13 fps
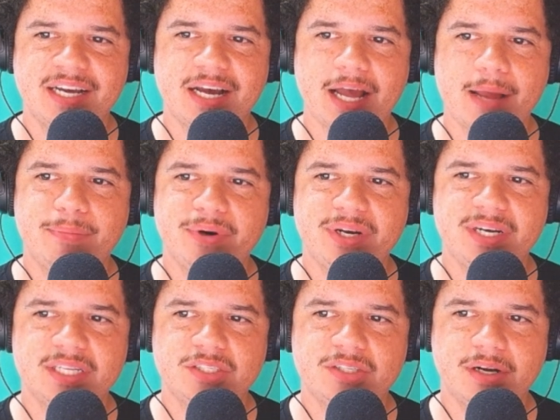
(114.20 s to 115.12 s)
I put
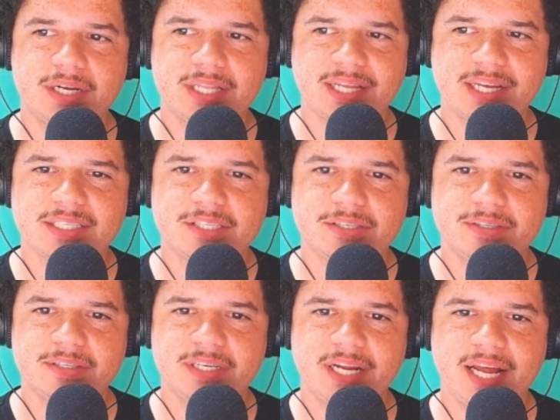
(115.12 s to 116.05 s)
in a dark
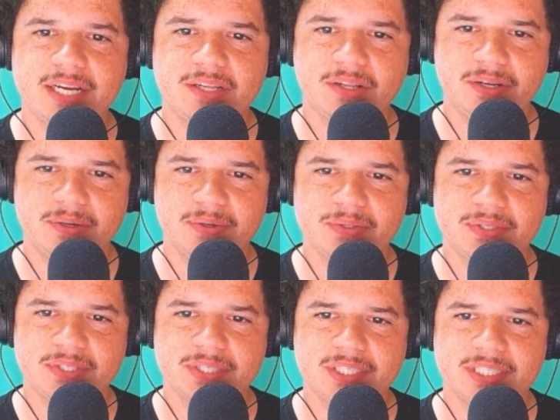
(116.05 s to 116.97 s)
lantern and
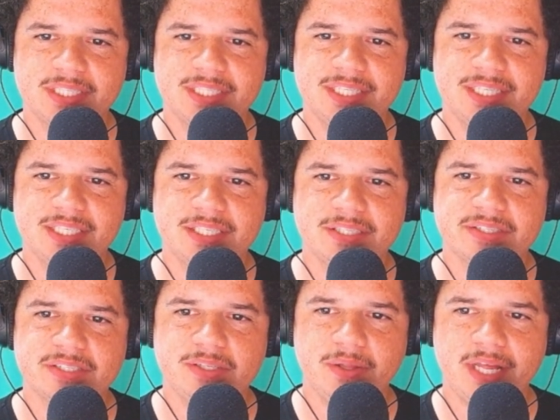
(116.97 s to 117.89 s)
closed,
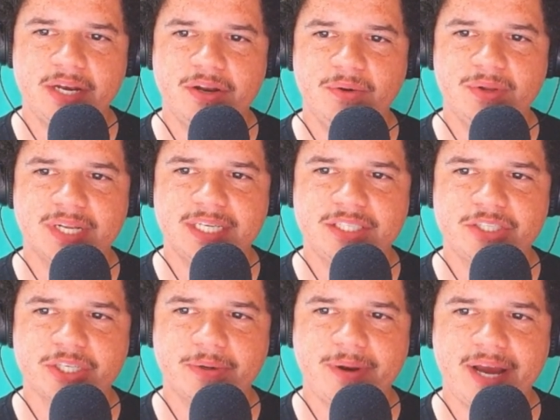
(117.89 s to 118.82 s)
so that no light
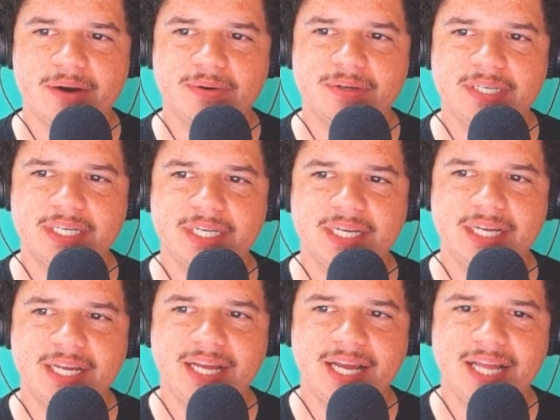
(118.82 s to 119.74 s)
shone out.
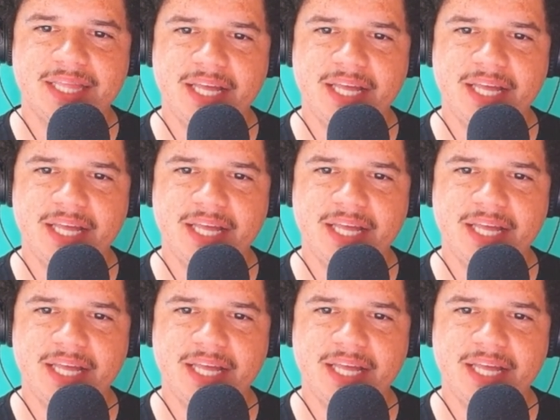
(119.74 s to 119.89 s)
And